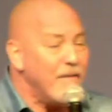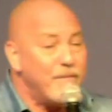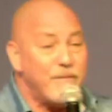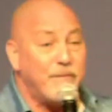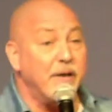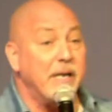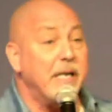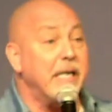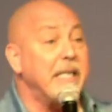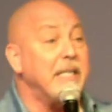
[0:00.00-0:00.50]

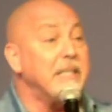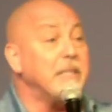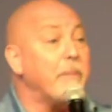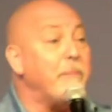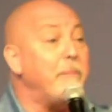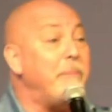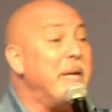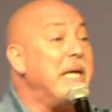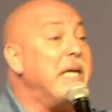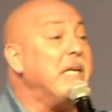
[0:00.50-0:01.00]
filling the
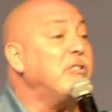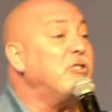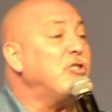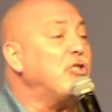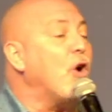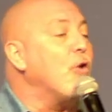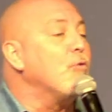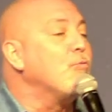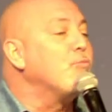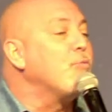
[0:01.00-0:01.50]

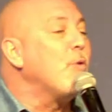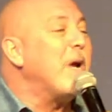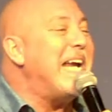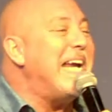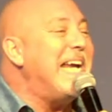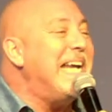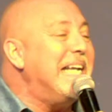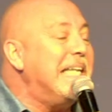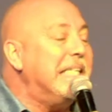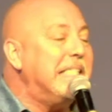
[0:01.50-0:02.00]
biggest
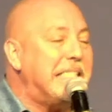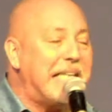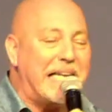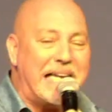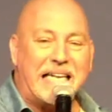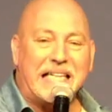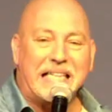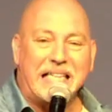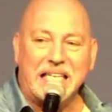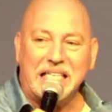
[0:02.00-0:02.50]
arenas
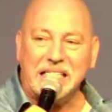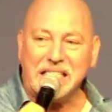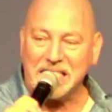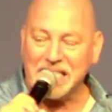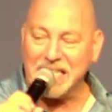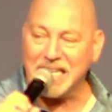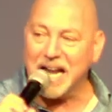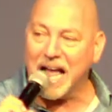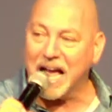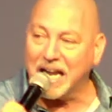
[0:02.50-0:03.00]
in
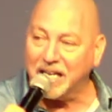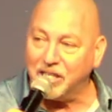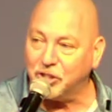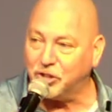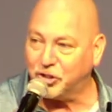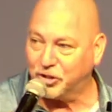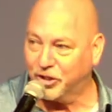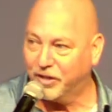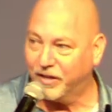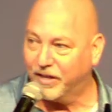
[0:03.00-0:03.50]
this
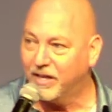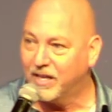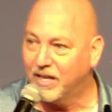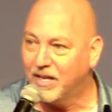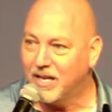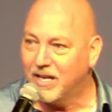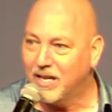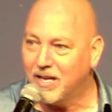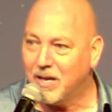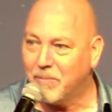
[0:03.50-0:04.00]
nation.
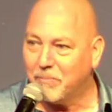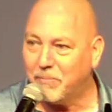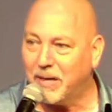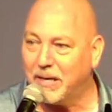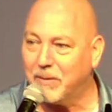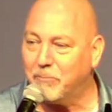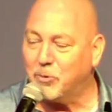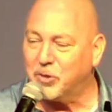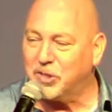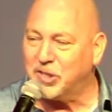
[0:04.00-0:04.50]

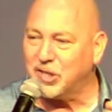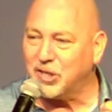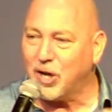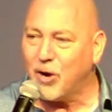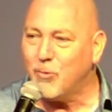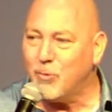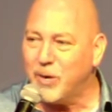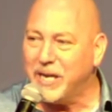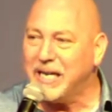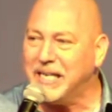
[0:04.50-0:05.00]
But it was
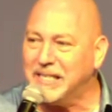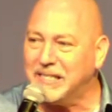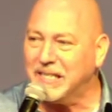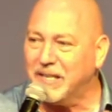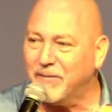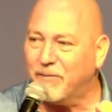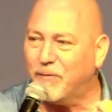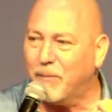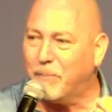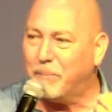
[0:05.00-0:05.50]
so
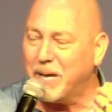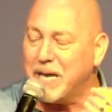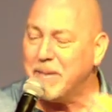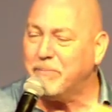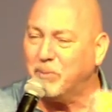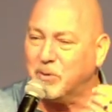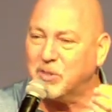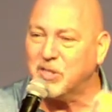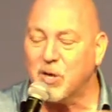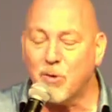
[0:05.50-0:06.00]
easy for
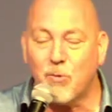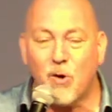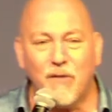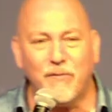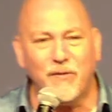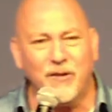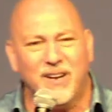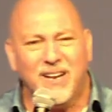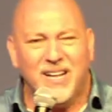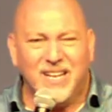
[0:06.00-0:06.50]
people so
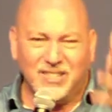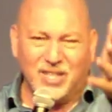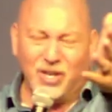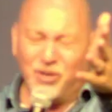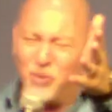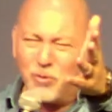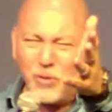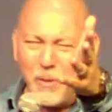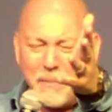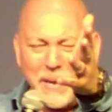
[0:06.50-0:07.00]
often to
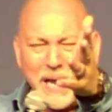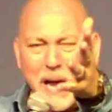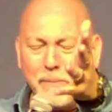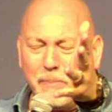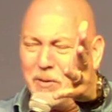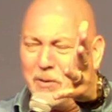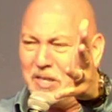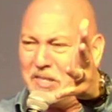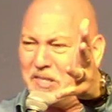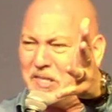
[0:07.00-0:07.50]
look at me
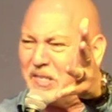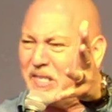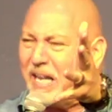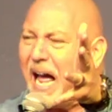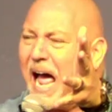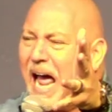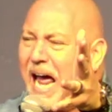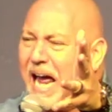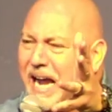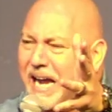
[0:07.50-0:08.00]
up on the
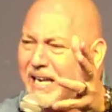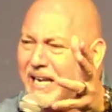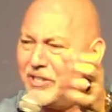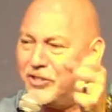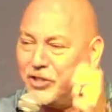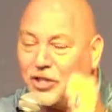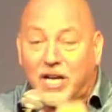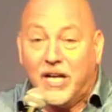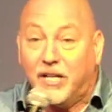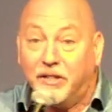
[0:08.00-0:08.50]

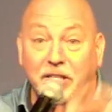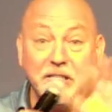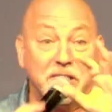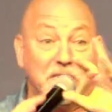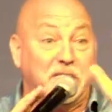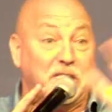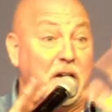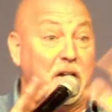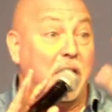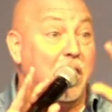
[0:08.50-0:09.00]
stage, this
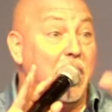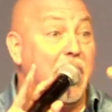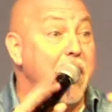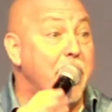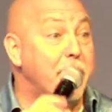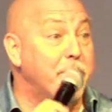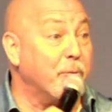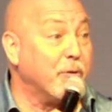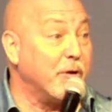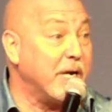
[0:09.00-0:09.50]

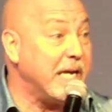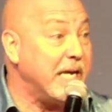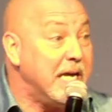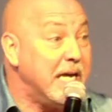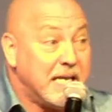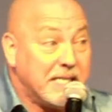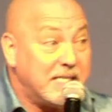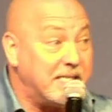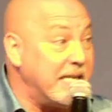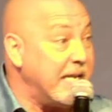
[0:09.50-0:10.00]
celebrity
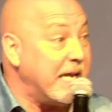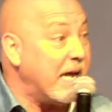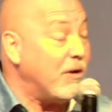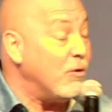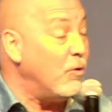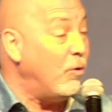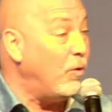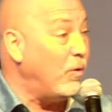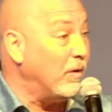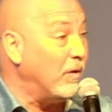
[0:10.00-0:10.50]
singing
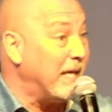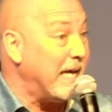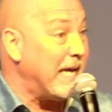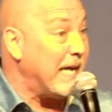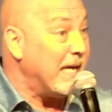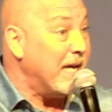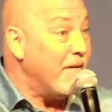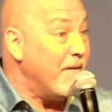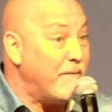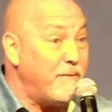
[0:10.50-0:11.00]
all
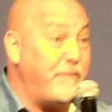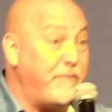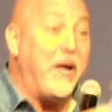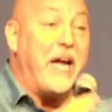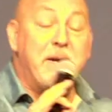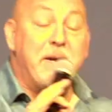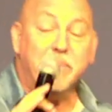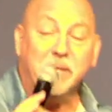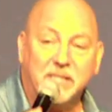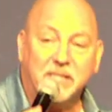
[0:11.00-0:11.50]
their
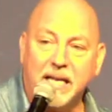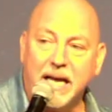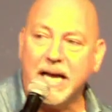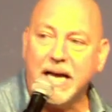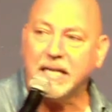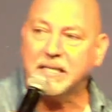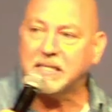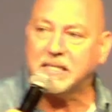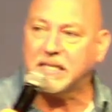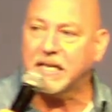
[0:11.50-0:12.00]
famous
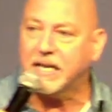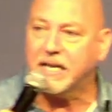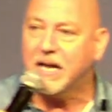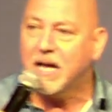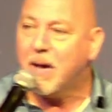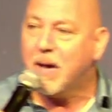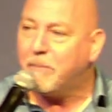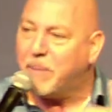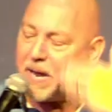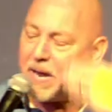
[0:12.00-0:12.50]
hits. And
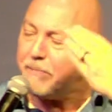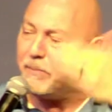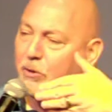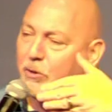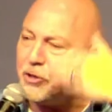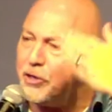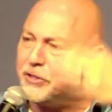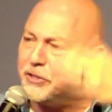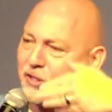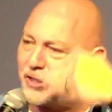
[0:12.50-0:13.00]

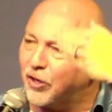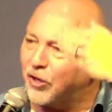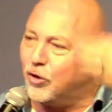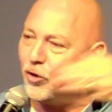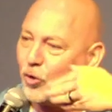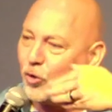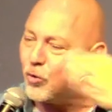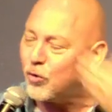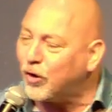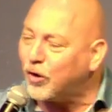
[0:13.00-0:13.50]
people used to
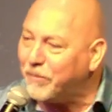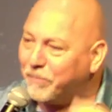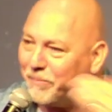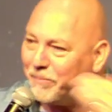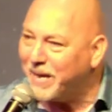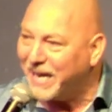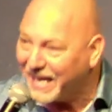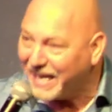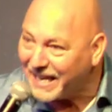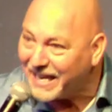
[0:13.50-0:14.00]
look at
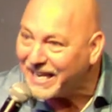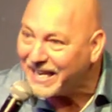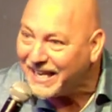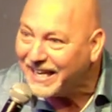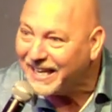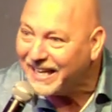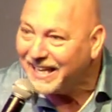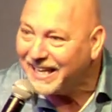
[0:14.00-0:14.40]
me